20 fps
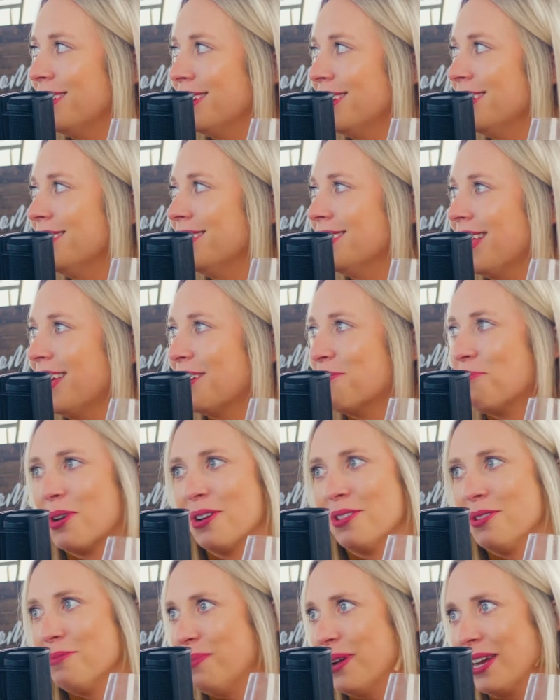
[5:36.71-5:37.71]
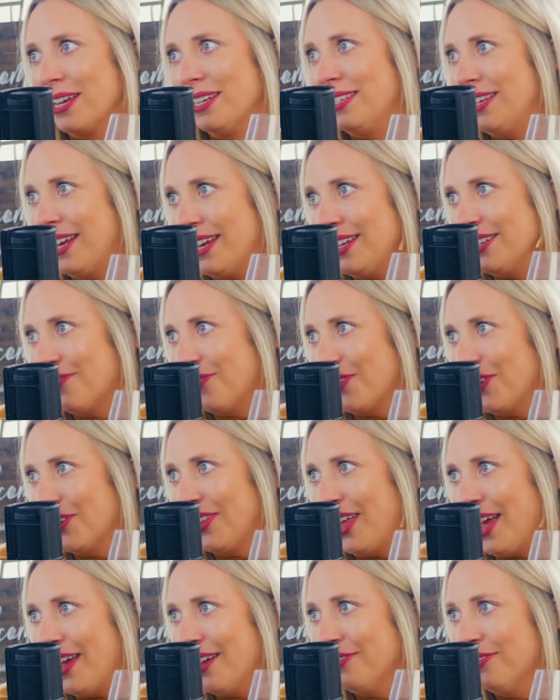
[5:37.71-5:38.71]
it is like one of the biggest days of your
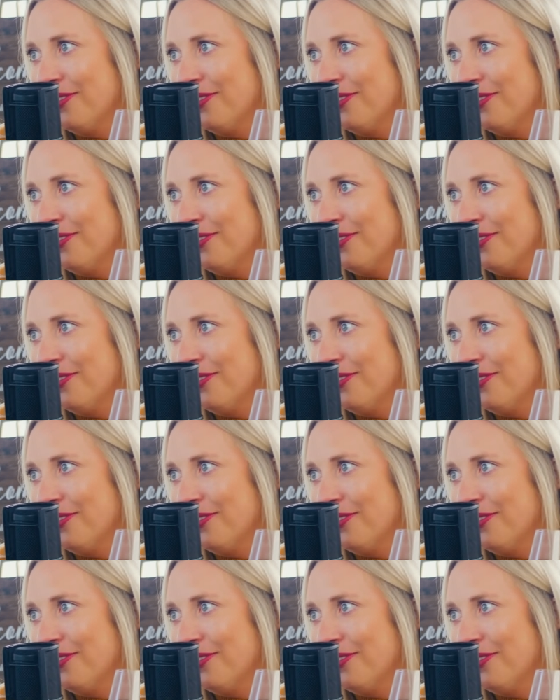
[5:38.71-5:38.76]
life.